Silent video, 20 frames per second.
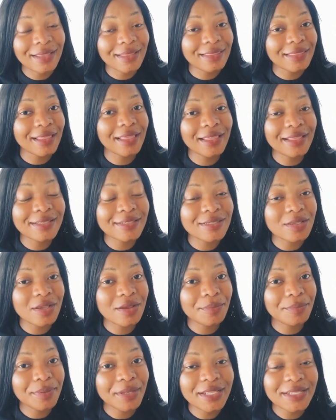there is
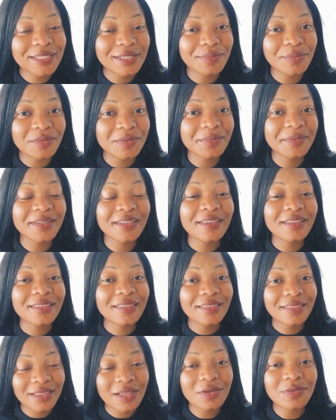plenty probably
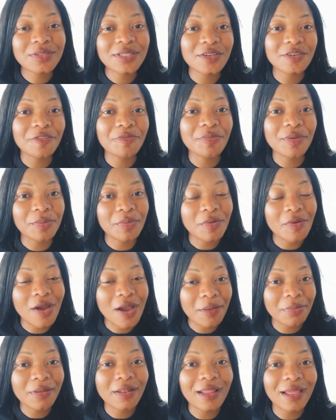thousand of people
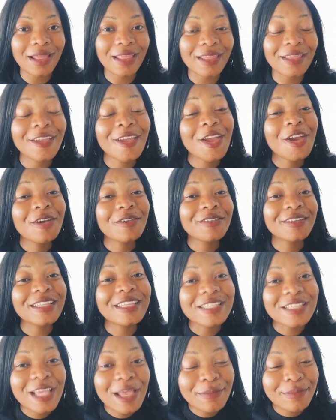applying for the
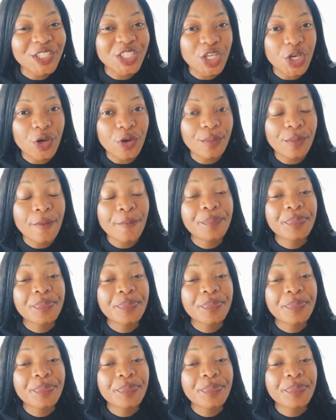same job